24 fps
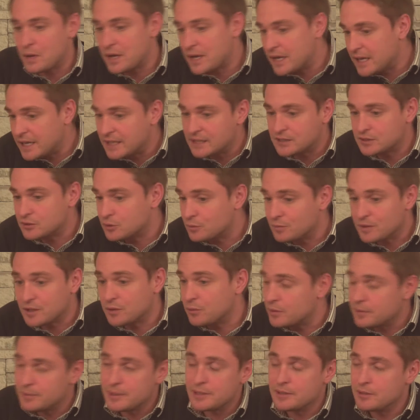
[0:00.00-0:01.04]
is something
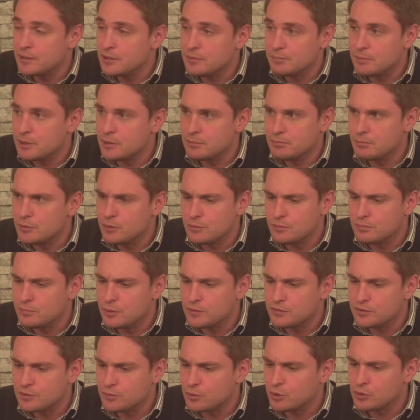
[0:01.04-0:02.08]
we need to
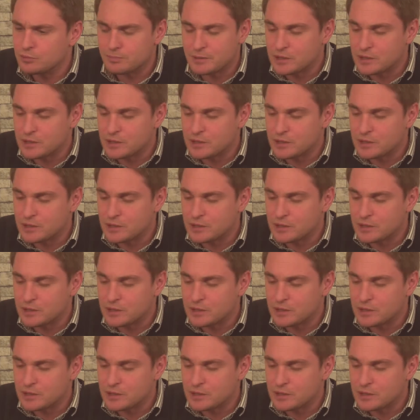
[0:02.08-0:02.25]
move towards,